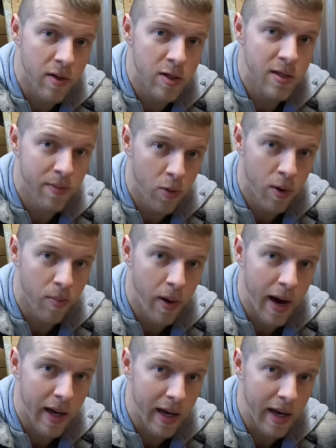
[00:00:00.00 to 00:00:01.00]
the support
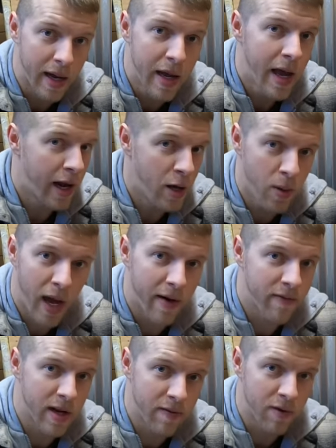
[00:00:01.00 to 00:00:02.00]
bracket and you
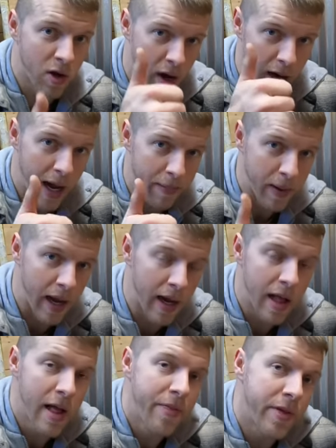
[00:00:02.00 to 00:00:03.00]
haven't even gone up yet.